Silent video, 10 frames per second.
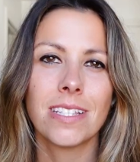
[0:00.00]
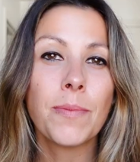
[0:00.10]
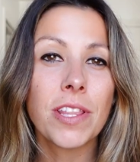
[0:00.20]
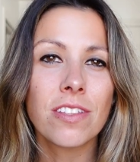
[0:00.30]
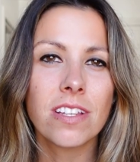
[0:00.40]

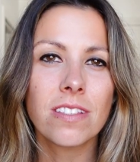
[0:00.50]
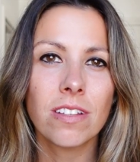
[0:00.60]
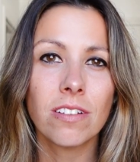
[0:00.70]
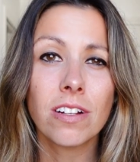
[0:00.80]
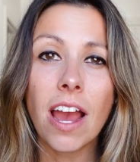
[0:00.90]
Some other things
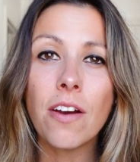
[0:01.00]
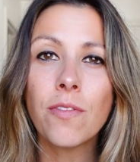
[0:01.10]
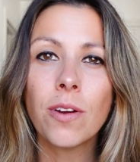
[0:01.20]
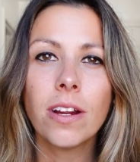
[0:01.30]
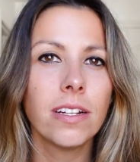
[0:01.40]
to look
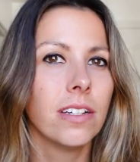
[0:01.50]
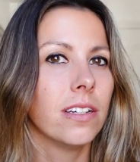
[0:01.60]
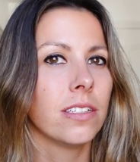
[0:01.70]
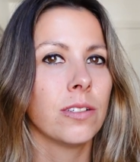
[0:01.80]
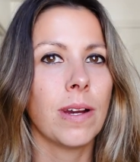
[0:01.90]
out for
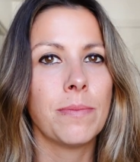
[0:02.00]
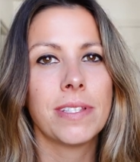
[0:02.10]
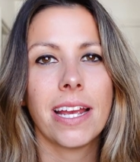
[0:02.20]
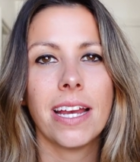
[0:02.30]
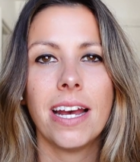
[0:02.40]
your
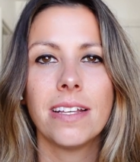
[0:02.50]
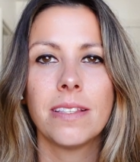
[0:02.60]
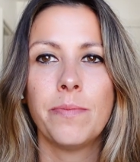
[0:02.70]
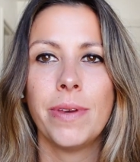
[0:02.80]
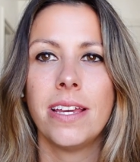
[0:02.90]
website
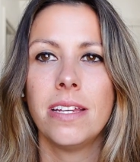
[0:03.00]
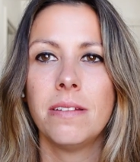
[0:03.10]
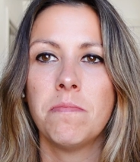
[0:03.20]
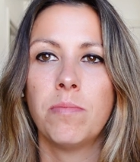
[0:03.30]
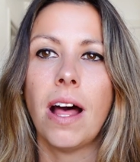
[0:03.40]
has
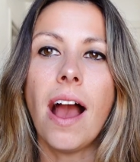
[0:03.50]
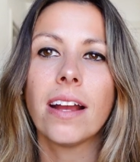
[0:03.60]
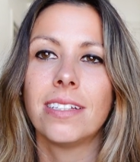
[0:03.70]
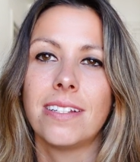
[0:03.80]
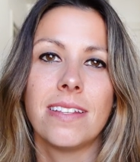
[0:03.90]
been
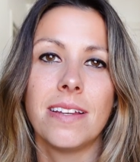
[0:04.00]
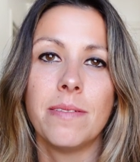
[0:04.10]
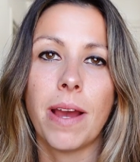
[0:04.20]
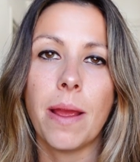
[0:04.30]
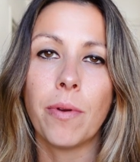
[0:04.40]

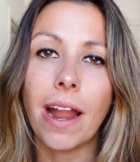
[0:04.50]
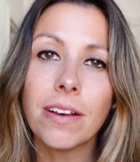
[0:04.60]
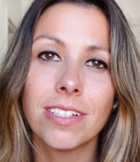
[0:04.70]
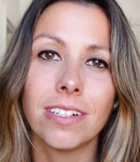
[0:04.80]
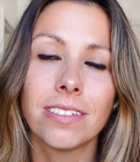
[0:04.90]
blacklisted by
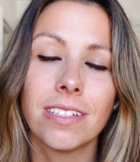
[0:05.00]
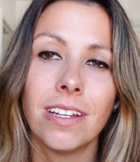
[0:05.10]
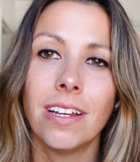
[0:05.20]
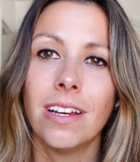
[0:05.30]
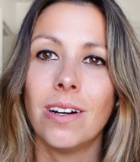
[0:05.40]
browsers.
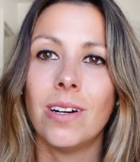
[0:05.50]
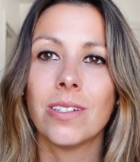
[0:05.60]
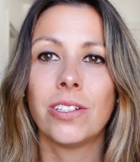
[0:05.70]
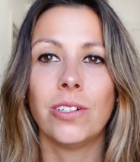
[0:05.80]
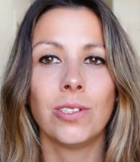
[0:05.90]

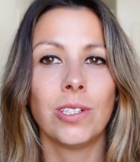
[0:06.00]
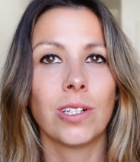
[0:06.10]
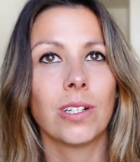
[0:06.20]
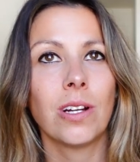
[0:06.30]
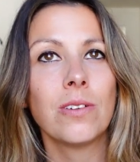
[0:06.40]
Also,
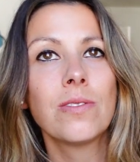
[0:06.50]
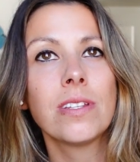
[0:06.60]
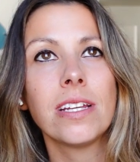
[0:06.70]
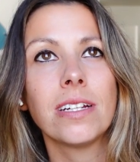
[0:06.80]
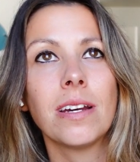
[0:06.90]
your
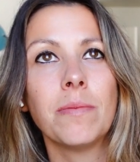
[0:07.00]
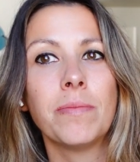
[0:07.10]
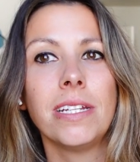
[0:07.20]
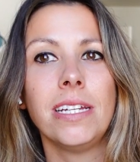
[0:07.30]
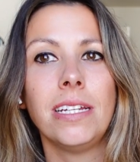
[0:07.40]
hosting
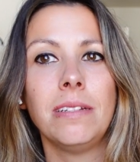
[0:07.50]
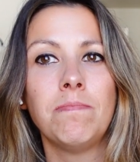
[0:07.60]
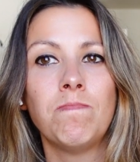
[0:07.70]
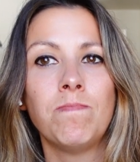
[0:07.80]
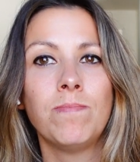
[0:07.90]

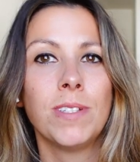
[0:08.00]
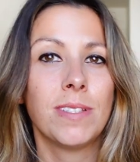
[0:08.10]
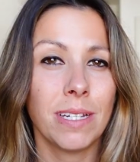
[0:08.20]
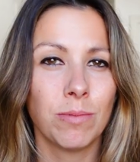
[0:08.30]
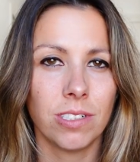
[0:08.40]
company
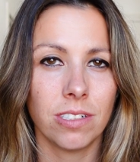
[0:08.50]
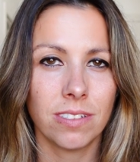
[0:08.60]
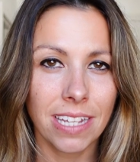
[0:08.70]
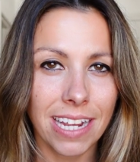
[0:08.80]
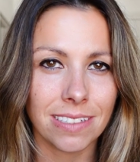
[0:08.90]
disabled your
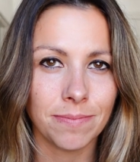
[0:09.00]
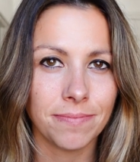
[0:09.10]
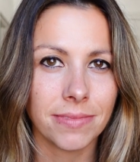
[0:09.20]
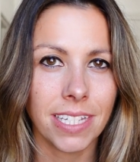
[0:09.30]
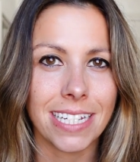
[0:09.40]
site.
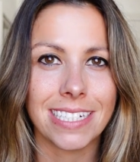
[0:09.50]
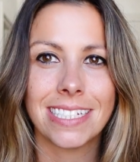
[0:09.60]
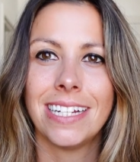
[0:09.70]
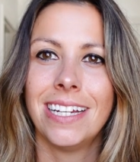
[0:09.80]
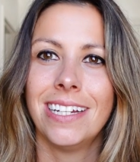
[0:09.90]

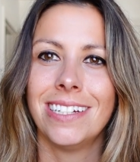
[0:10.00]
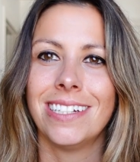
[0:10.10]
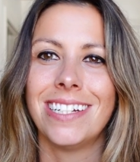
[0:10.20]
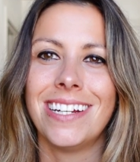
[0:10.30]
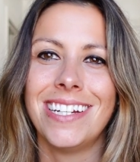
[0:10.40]
Yikes.
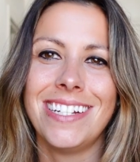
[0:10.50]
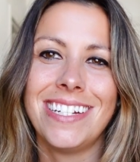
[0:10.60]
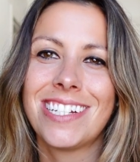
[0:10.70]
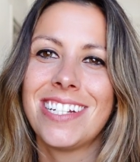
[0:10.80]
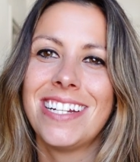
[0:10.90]
Uh, in
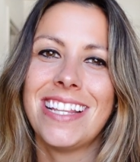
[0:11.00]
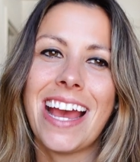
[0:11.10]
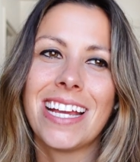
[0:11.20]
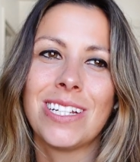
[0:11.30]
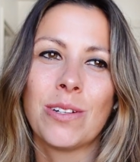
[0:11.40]
addition to
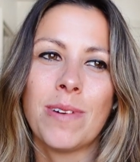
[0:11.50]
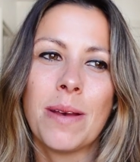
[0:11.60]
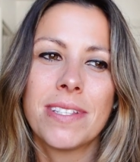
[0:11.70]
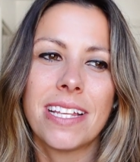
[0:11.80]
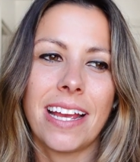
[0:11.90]
that, your
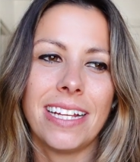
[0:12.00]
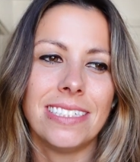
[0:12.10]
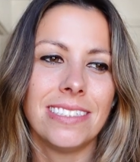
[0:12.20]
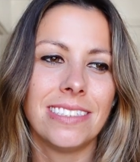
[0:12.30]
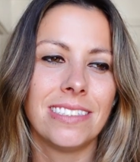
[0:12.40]
website
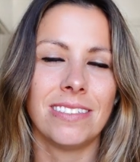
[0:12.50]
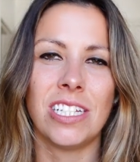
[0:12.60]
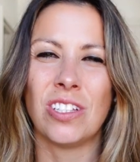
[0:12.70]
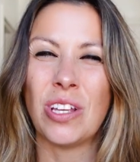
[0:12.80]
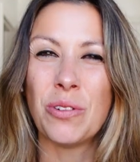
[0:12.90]

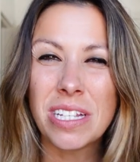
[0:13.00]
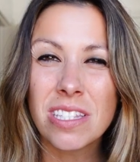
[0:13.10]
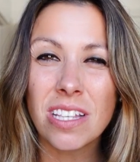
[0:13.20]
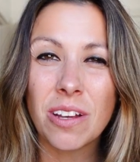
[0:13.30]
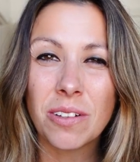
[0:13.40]
is
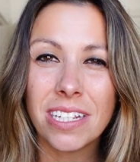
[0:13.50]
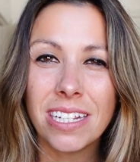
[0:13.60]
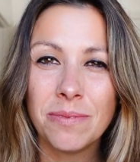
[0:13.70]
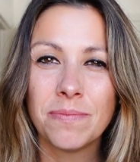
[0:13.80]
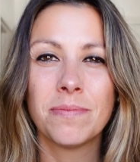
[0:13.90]
loading
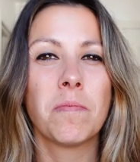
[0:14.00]
slowly,